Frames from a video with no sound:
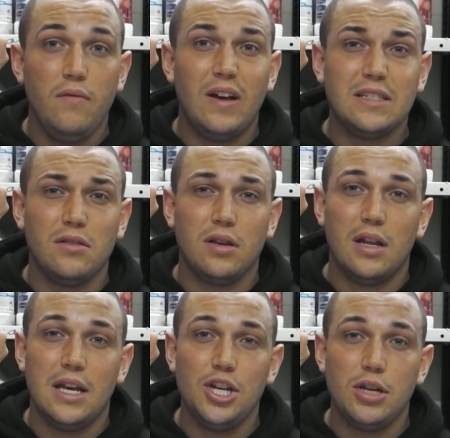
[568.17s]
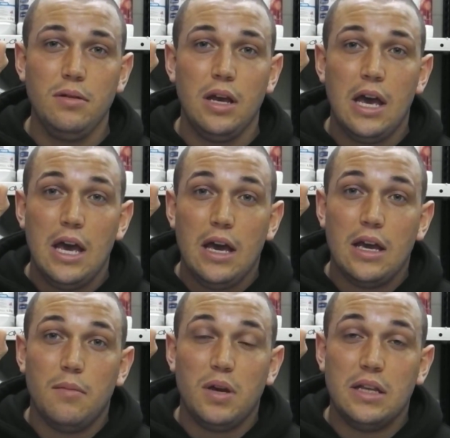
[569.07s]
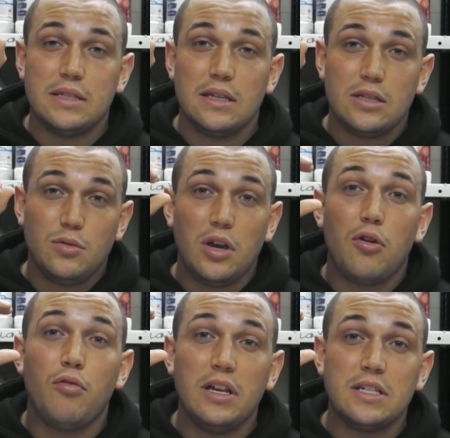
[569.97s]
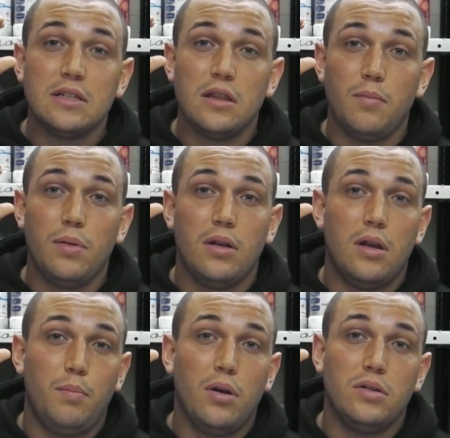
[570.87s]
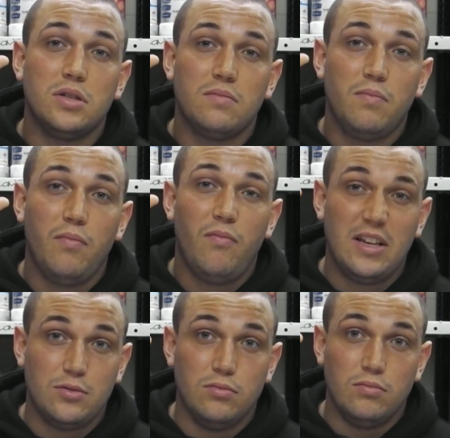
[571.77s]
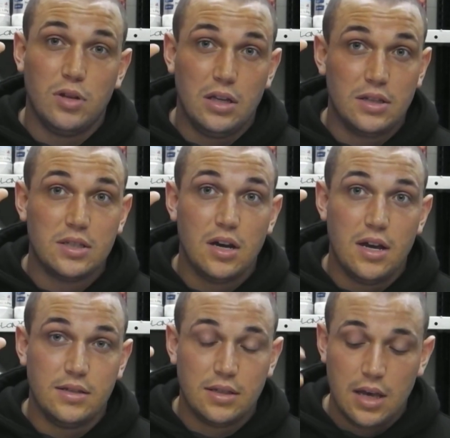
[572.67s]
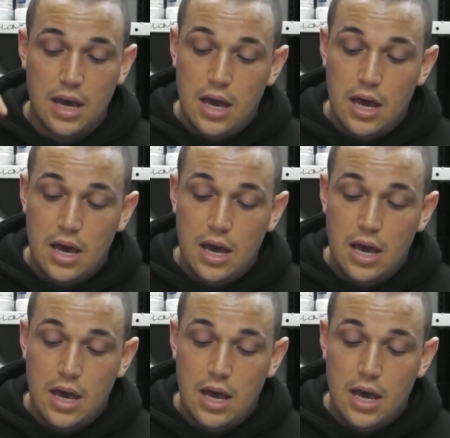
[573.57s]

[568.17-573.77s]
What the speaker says: Vasodilation means to increase the blood vessel, like the size,